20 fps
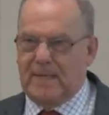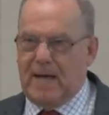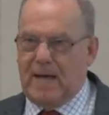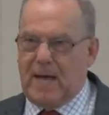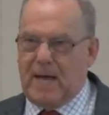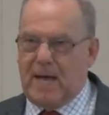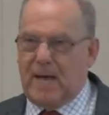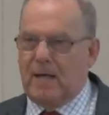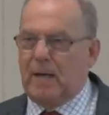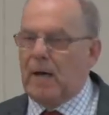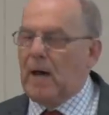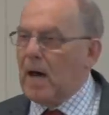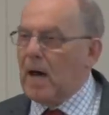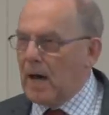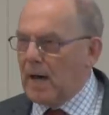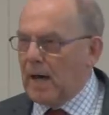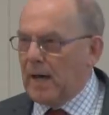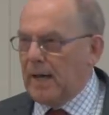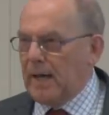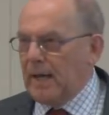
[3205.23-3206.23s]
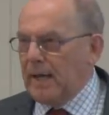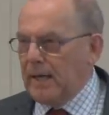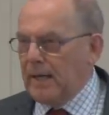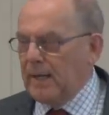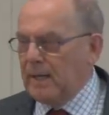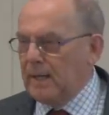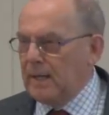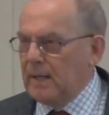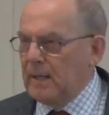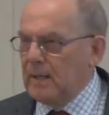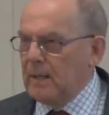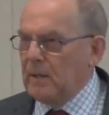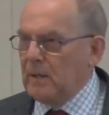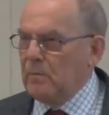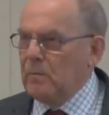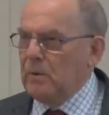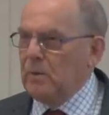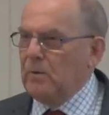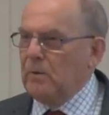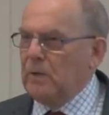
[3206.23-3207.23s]
and I
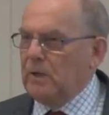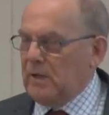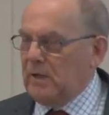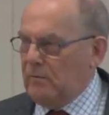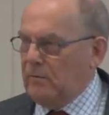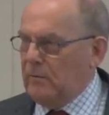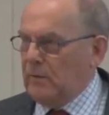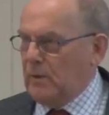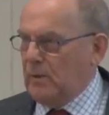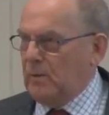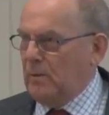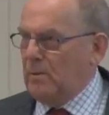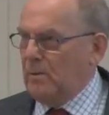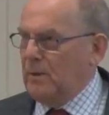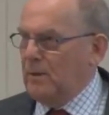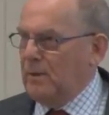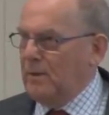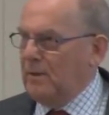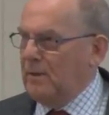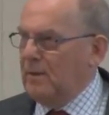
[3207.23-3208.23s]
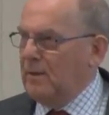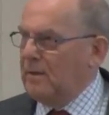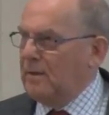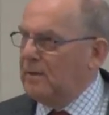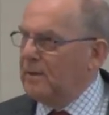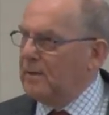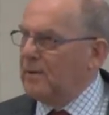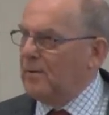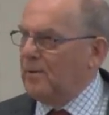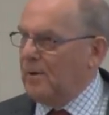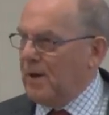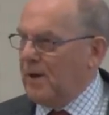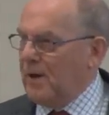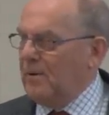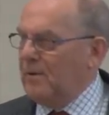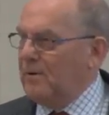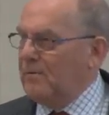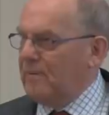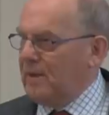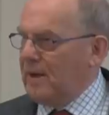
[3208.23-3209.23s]
will give you the
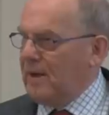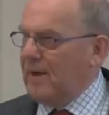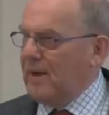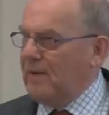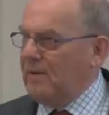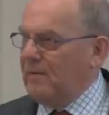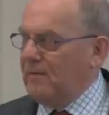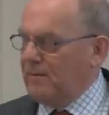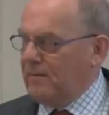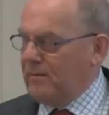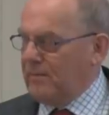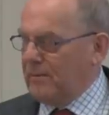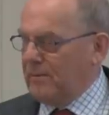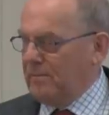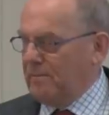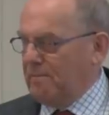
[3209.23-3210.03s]
crown of life."